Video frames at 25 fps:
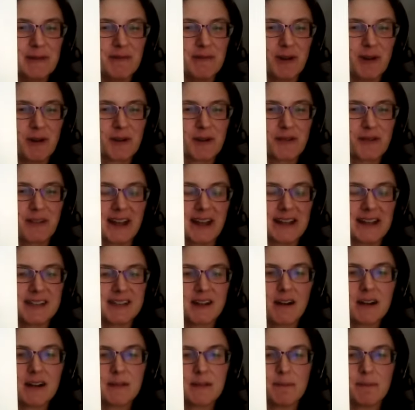rock face,
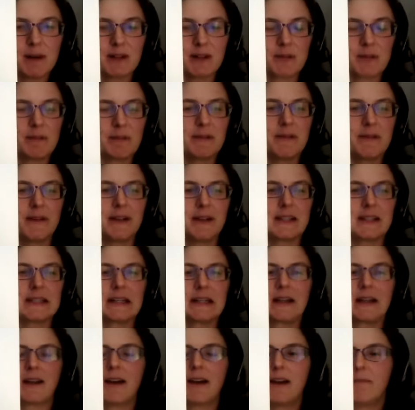I'd much prefer to
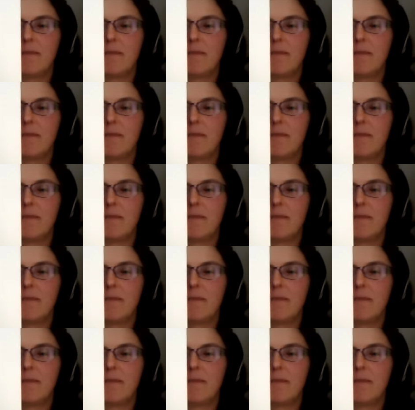climb